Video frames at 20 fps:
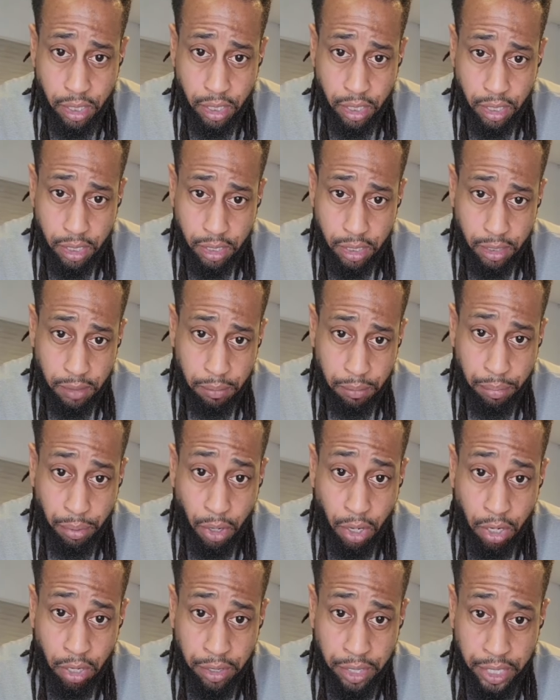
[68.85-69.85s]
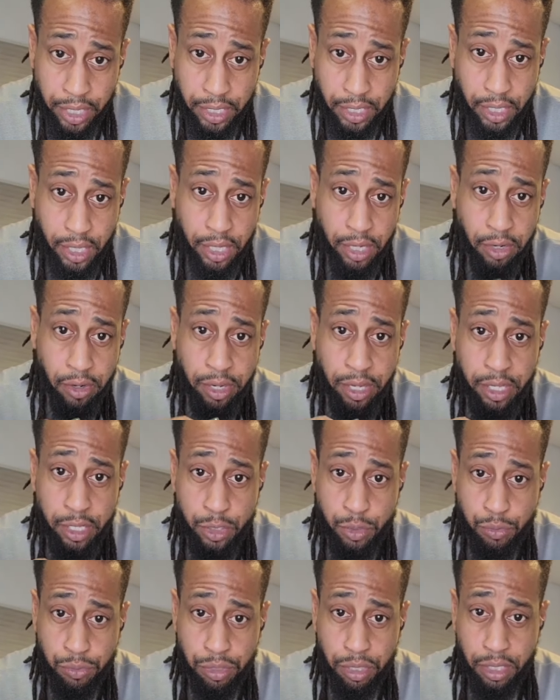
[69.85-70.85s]
bar in here, it
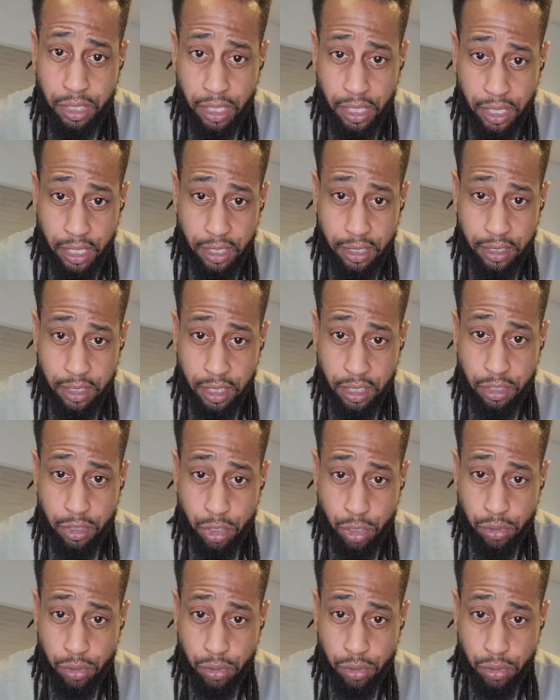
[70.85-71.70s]
is really easy to